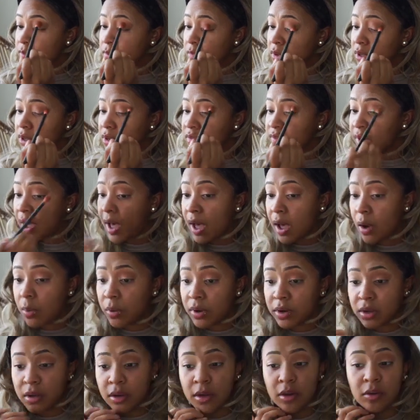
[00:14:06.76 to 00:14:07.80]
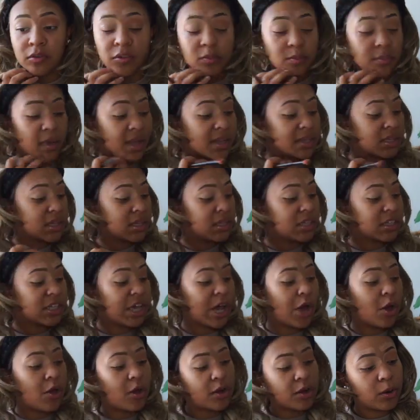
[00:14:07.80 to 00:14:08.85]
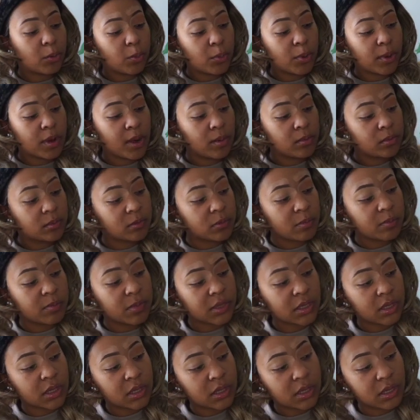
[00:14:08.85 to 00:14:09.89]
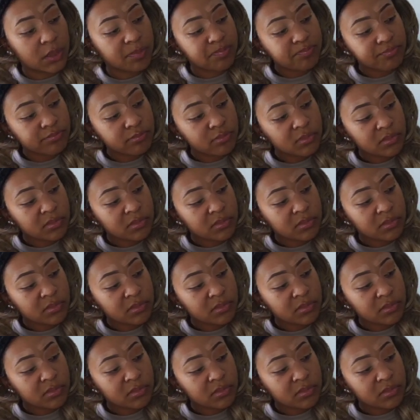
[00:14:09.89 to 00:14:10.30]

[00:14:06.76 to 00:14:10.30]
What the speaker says: If I were to go for my skin tone, it'll probably be